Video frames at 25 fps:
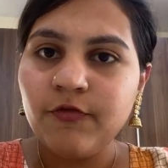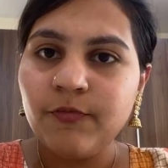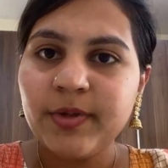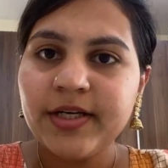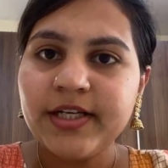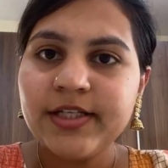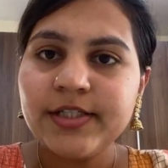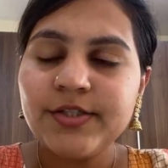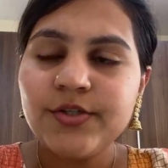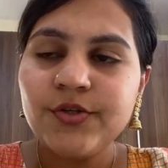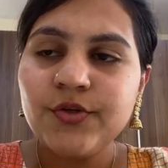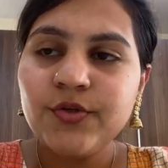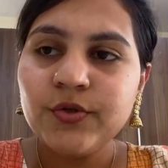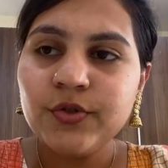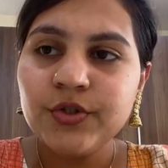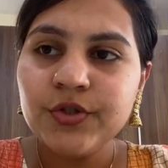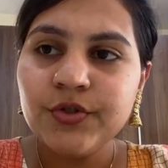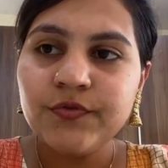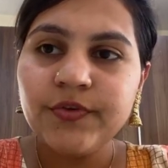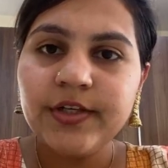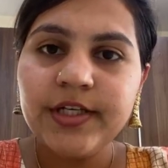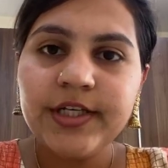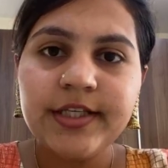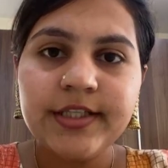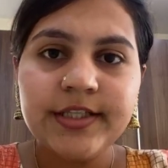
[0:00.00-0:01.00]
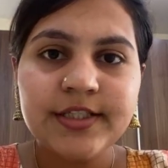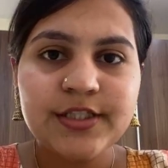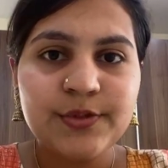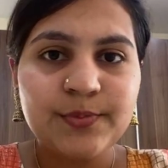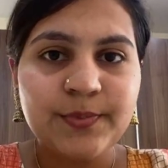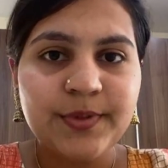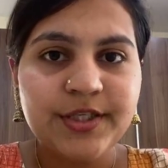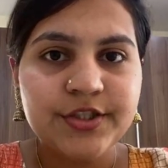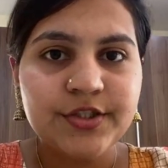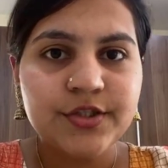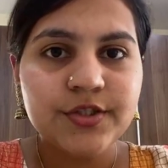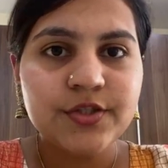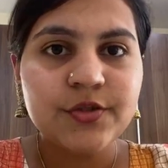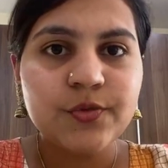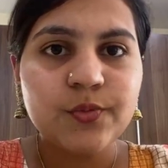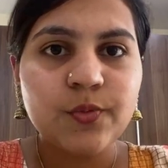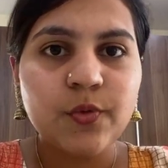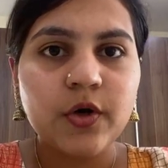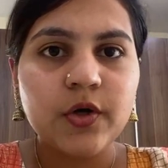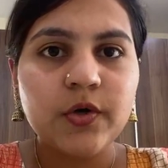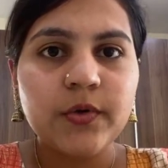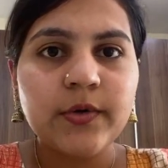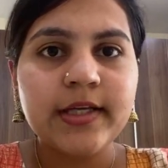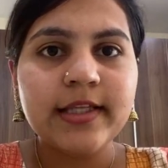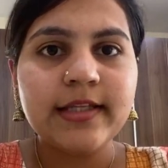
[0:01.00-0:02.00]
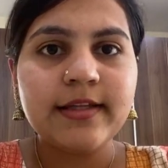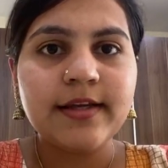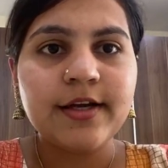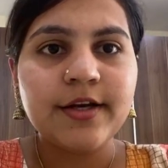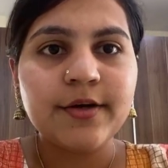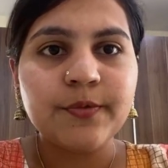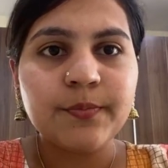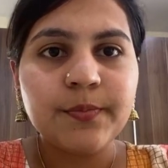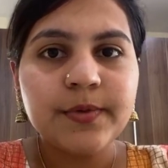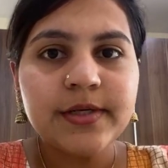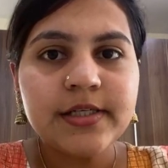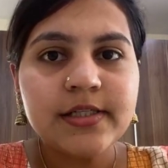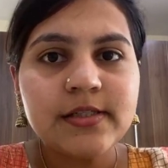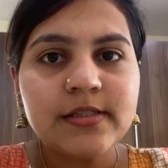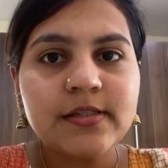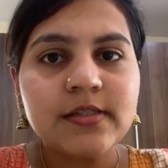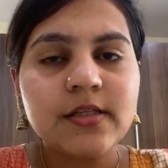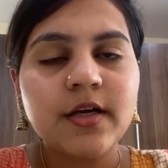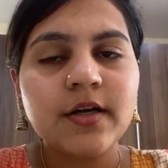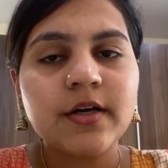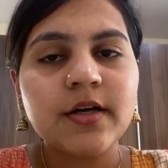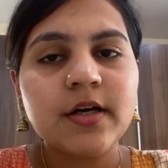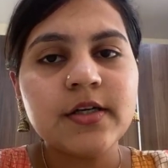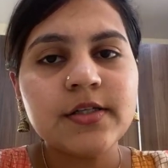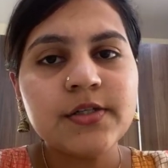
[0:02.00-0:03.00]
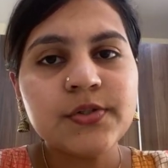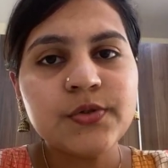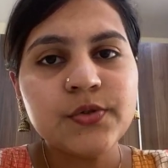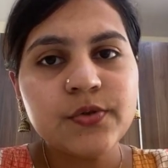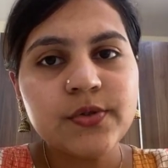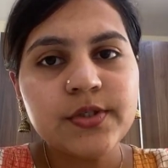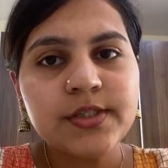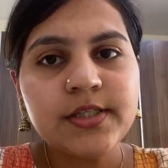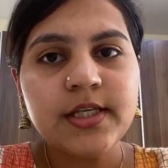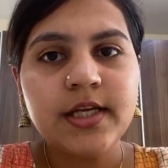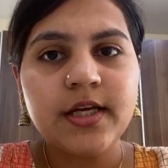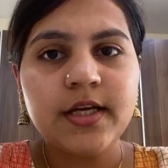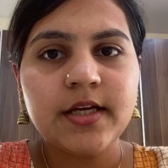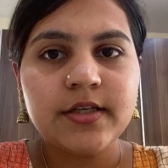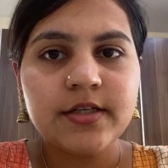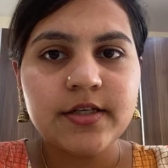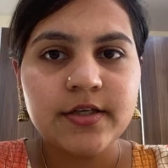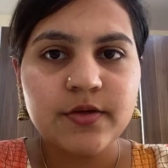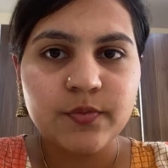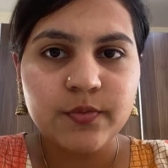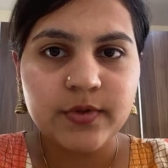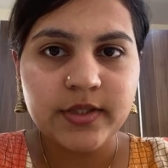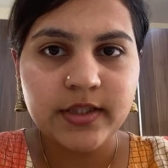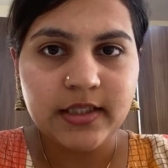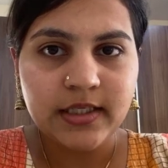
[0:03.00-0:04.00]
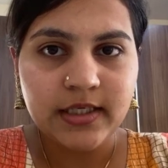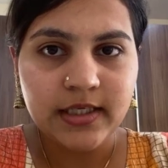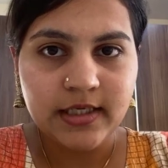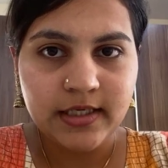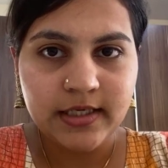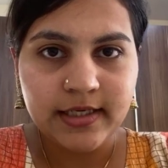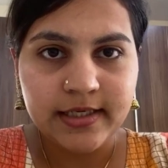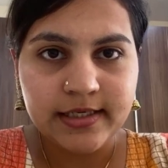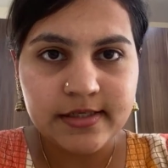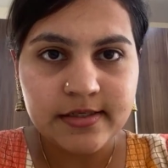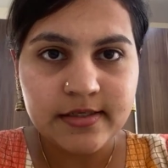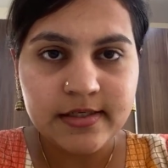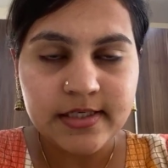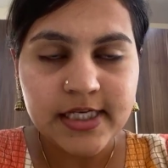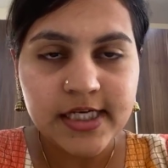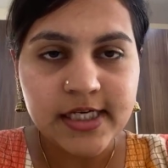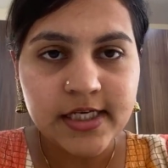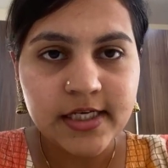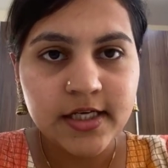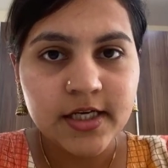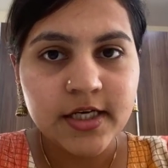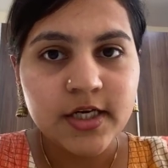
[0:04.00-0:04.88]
because usually the speech and swallowing therapists are associated with the ENT.